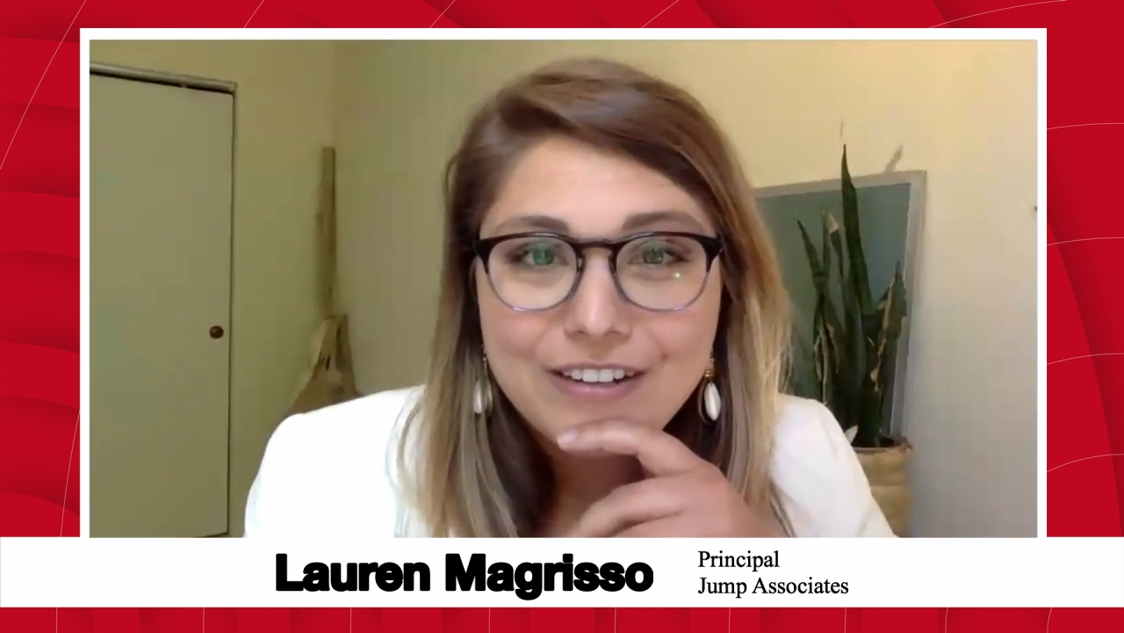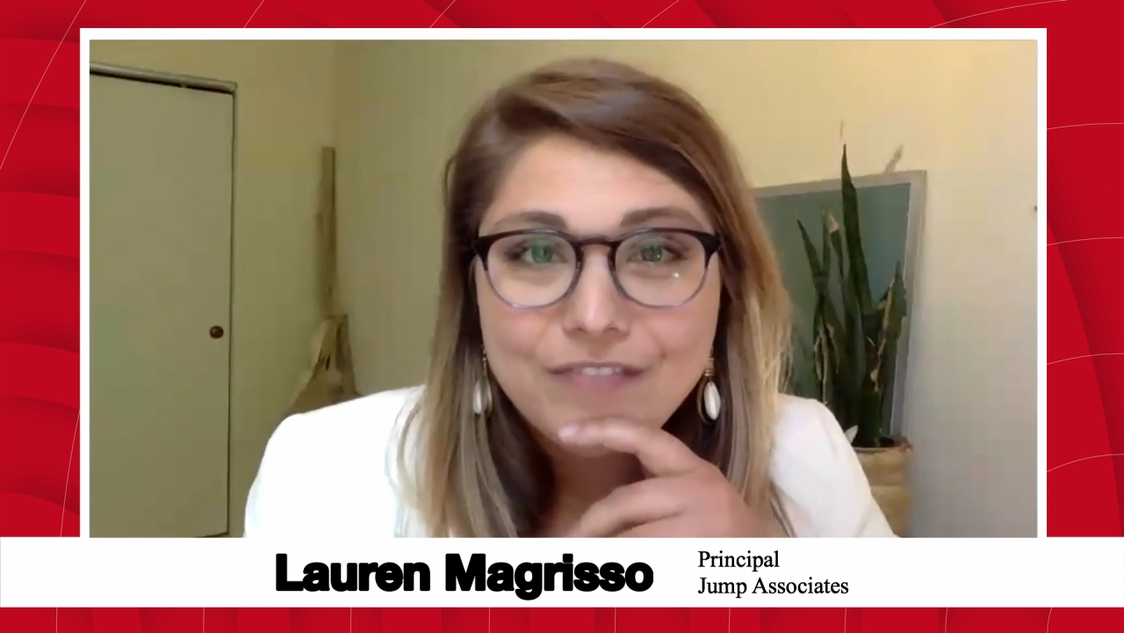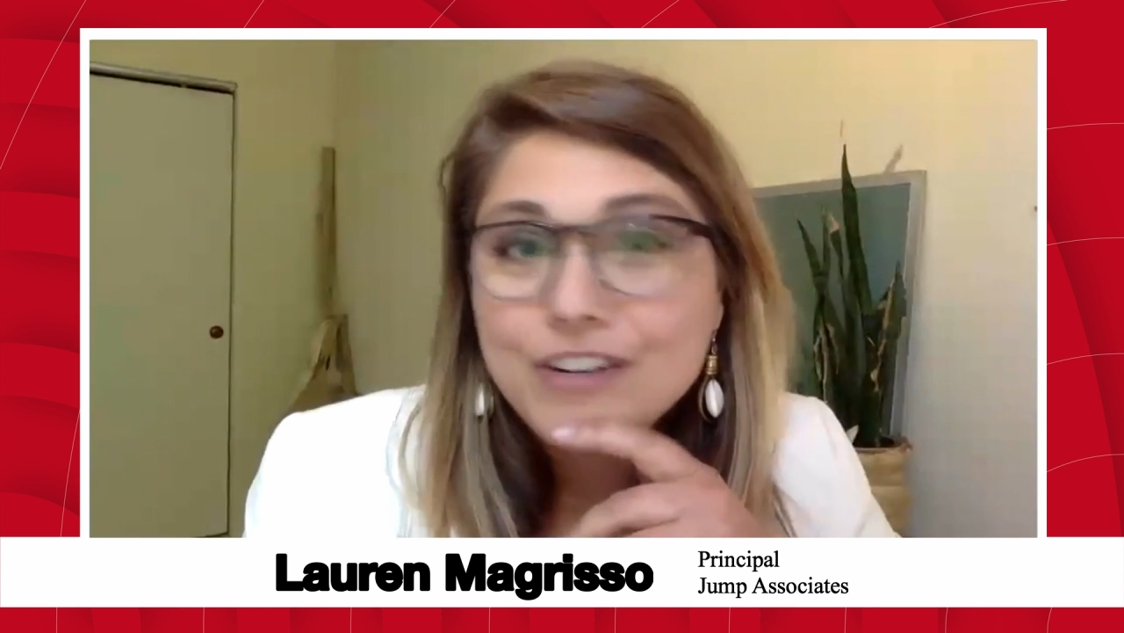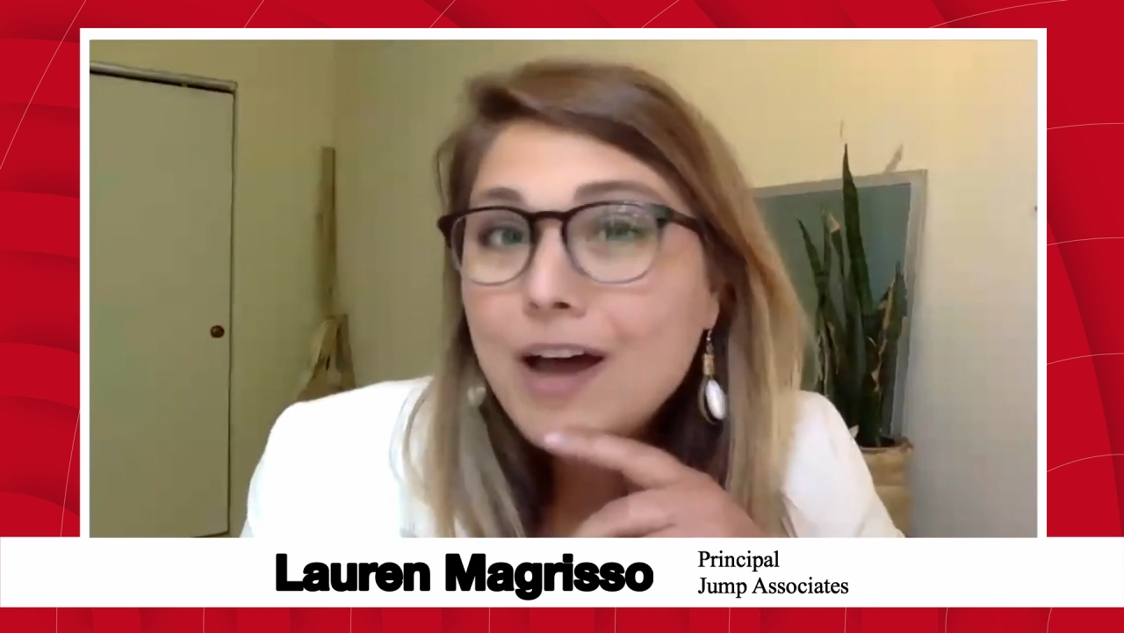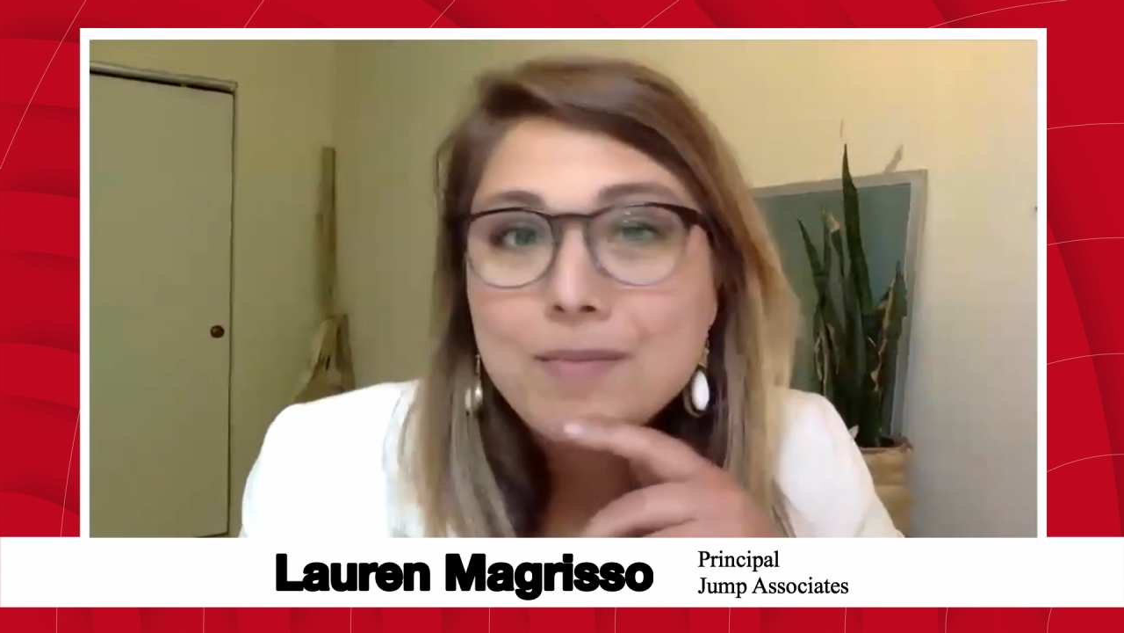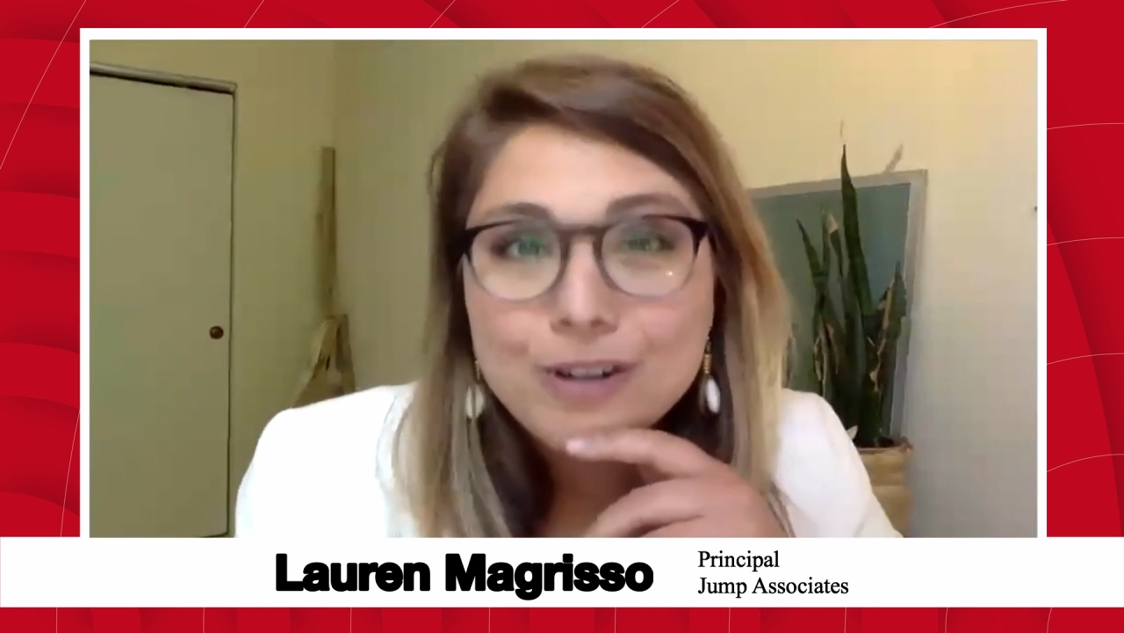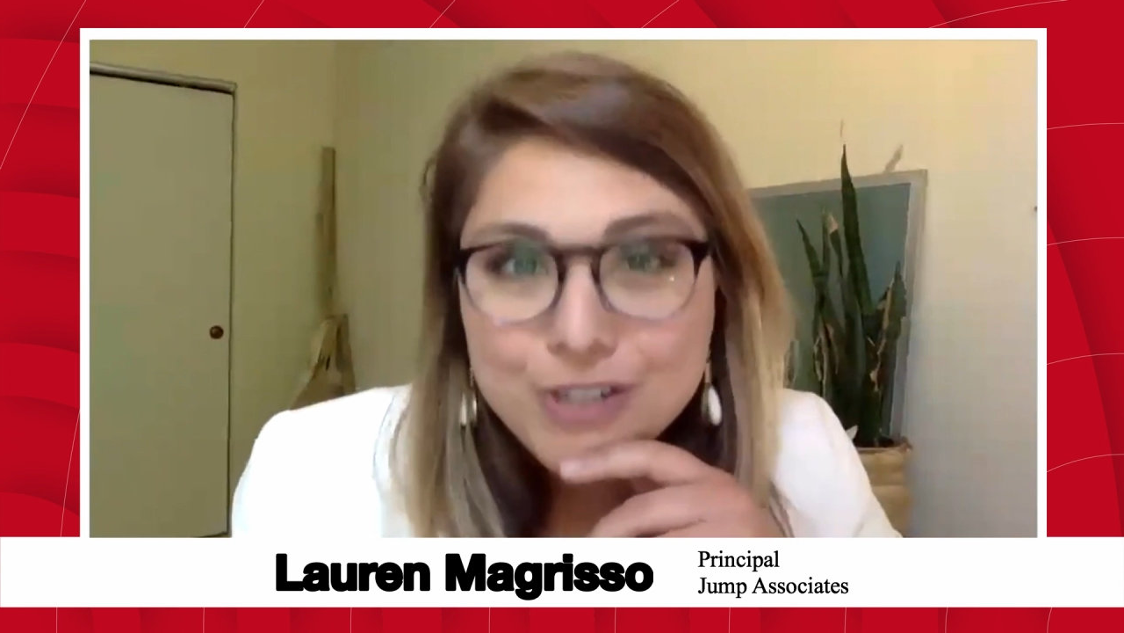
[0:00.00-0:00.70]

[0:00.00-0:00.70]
phenomenal